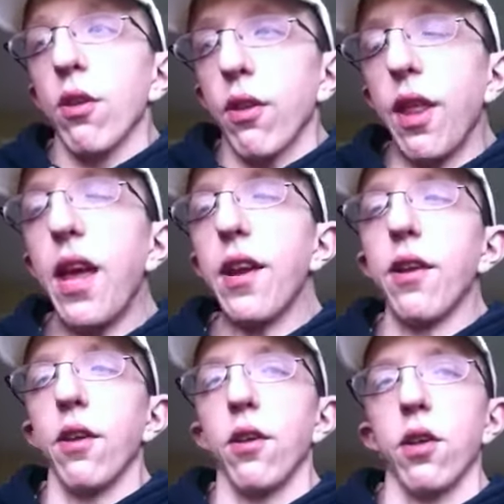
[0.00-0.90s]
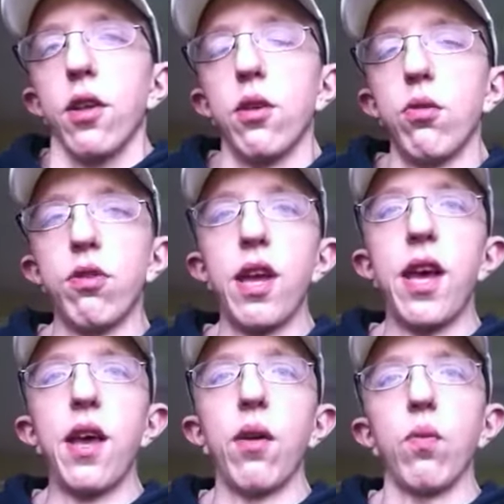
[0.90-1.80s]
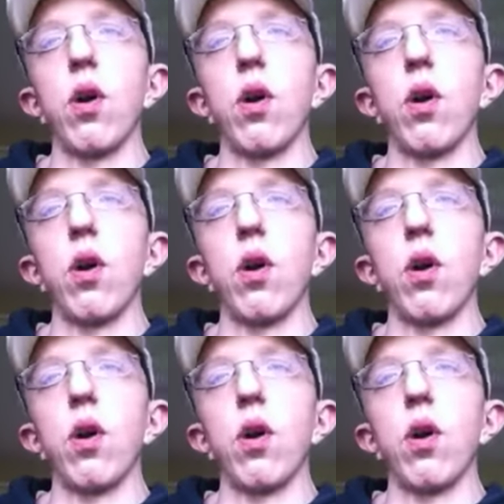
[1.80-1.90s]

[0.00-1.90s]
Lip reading: Then you say,